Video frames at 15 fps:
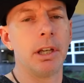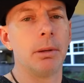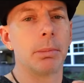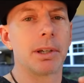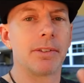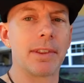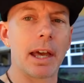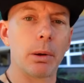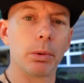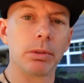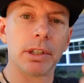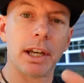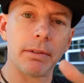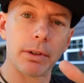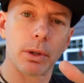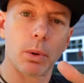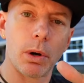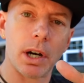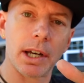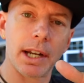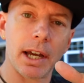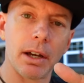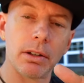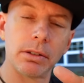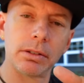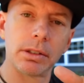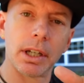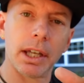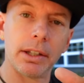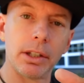because that will level the quad out
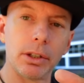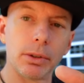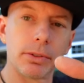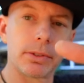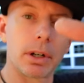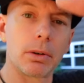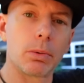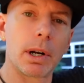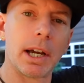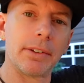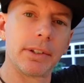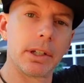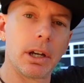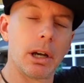and then you'll start rising